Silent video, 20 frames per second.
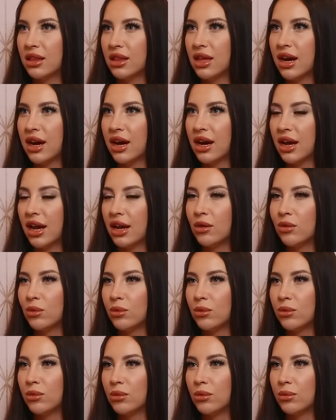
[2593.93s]
that I
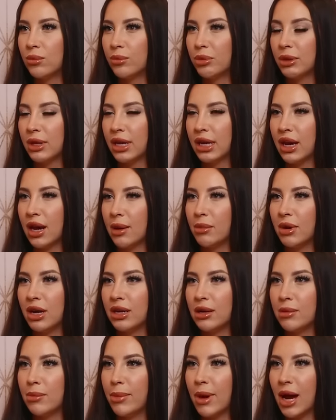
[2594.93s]
don't plan, I'm not
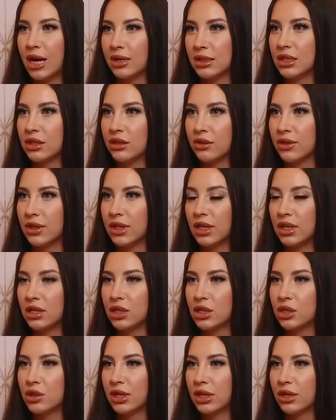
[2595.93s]
an ambassador for the
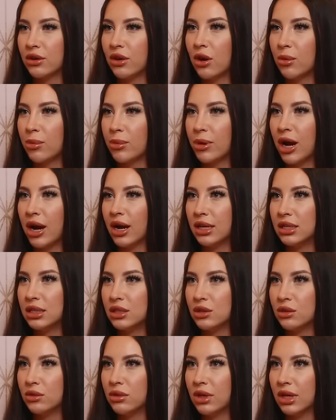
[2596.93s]
industry at all, but I
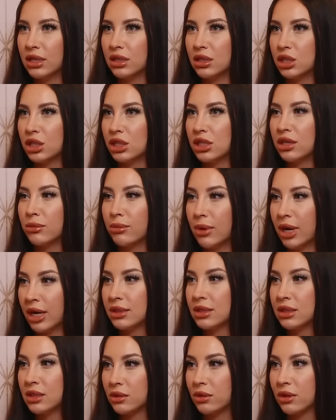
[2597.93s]
do like to share my
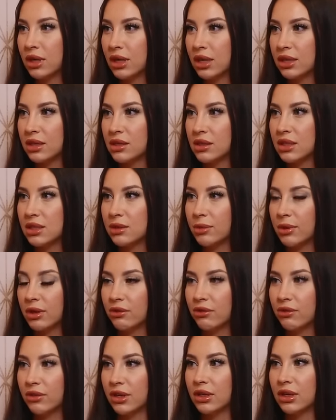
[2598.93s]
story because it's been
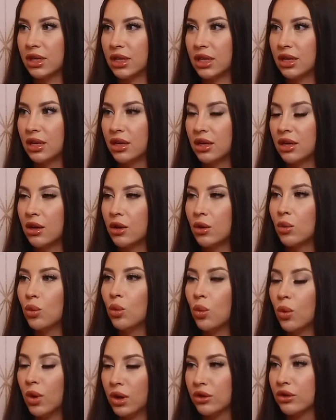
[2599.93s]
a very
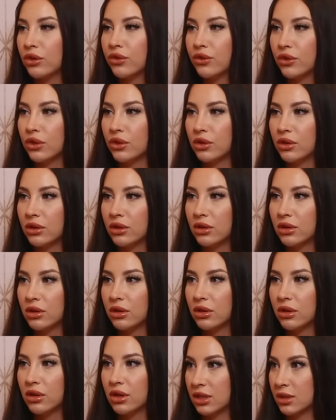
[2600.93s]
wonderful
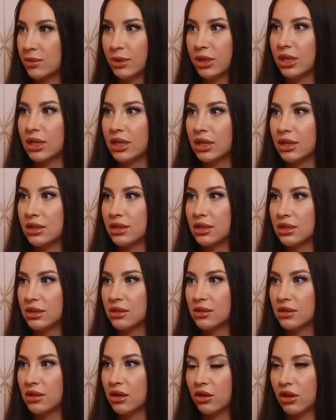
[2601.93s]
experience
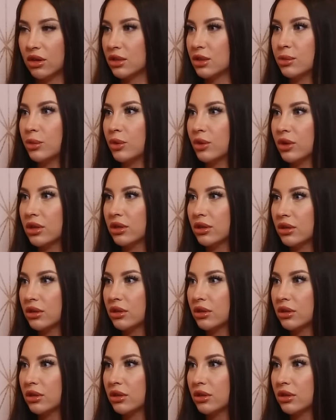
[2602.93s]
mm-hmm. across the board.